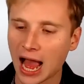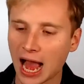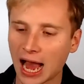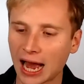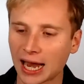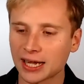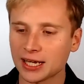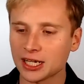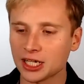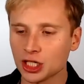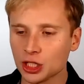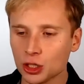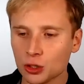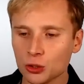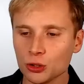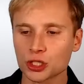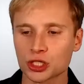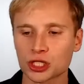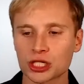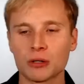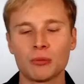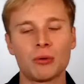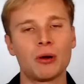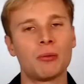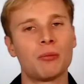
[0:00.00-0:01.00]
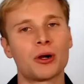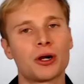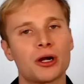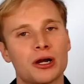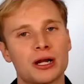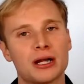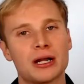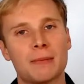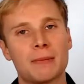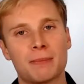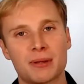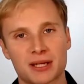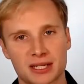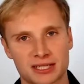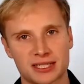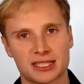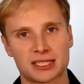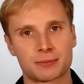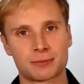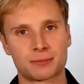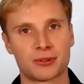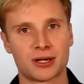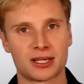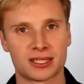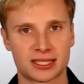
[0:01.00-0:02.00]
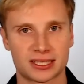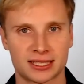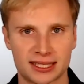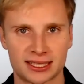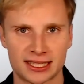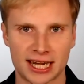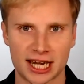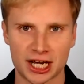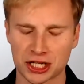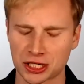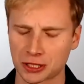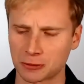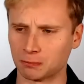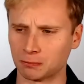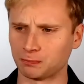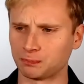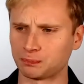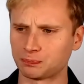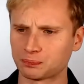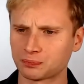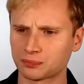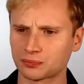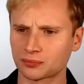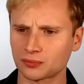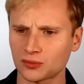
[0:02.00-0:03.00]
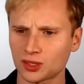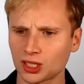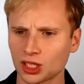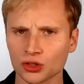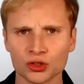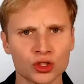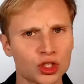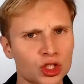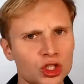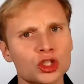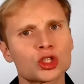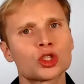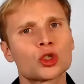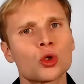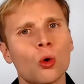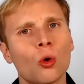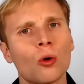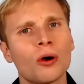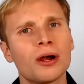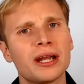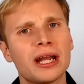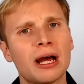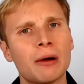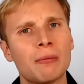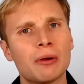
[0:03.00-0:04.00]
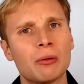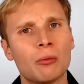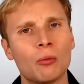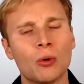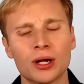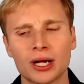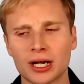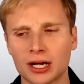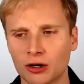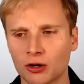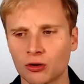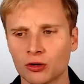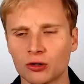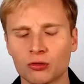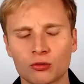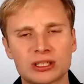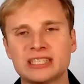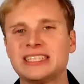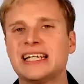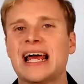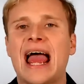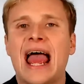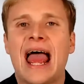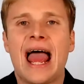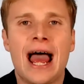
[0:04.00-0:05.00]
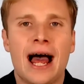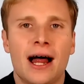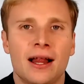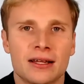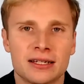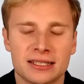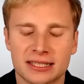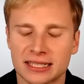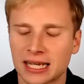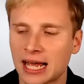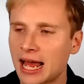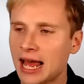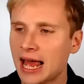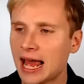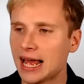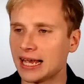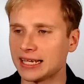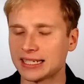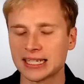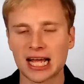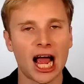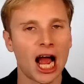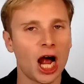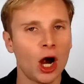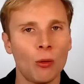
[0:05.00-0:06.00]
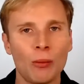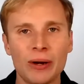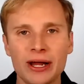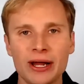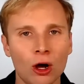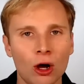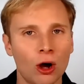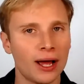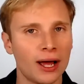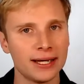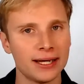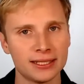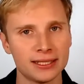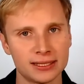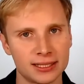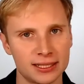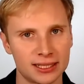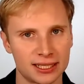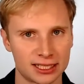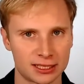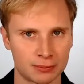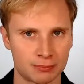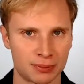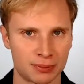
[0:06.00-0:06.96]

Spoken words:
And usually when we're in a business presentation, the story that we want to tell is how we got into this